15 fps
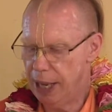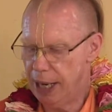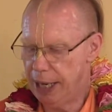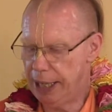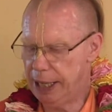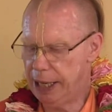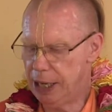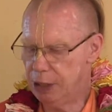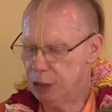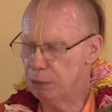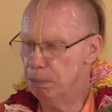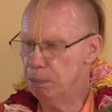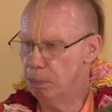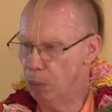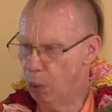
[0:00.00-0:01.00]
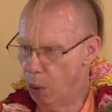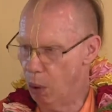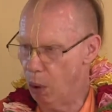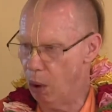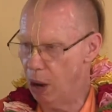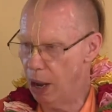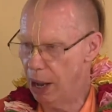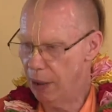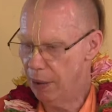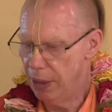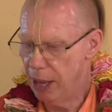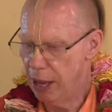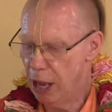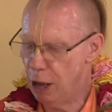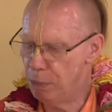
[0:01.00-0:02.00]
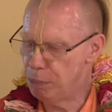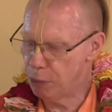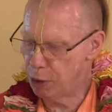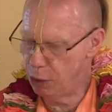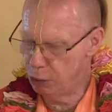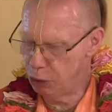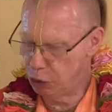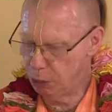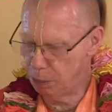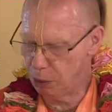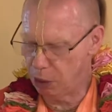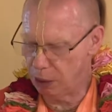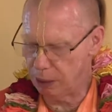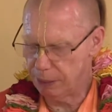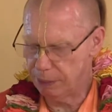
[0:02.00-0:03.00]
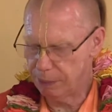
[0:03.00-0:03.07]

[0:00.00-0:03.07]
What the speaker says: he is more approachable.